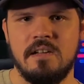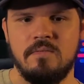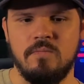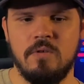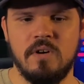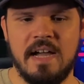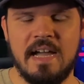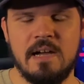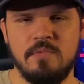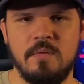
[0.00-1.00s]
what will
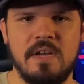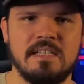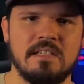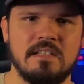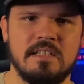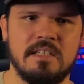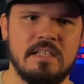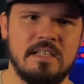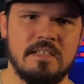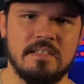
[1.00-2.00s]
happen basically
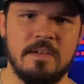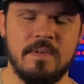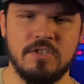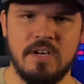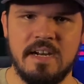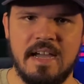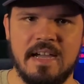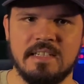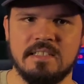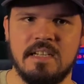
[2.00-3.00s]
is if I try to
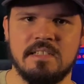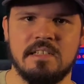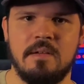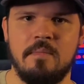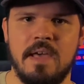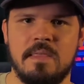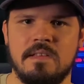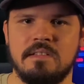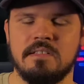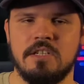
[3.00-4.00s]
access a
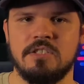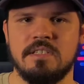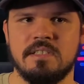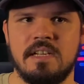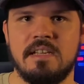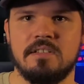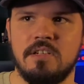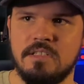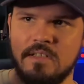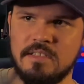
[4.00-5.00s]
method such as say
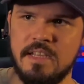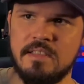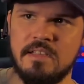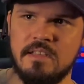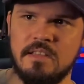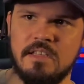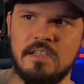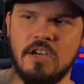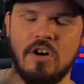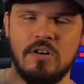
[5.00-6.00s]
that the
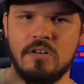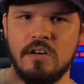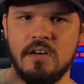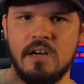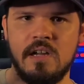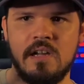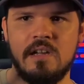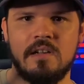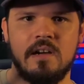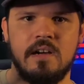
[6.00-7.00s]
car
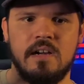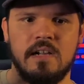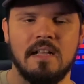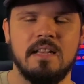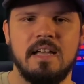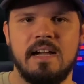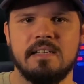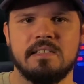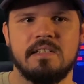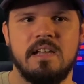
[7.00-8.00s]

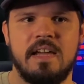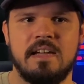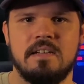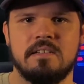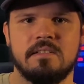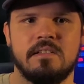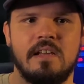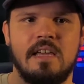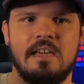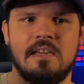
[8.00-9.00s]
class has
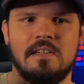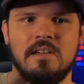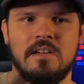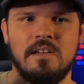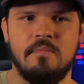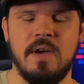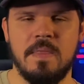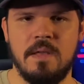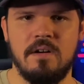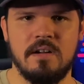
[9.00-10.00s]
a
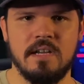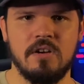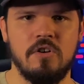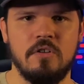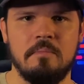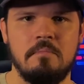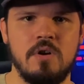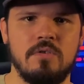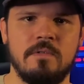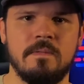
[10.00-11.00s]
method on it called
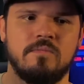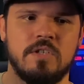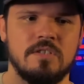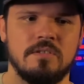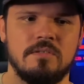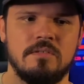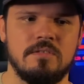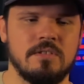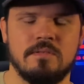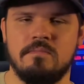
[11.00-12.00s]
move, which
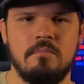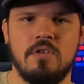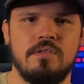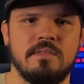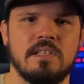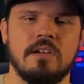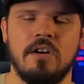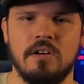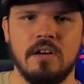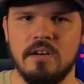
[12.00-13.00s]
just moves the
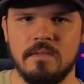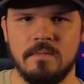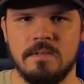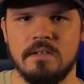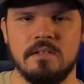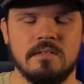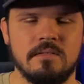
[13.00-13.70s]
car, for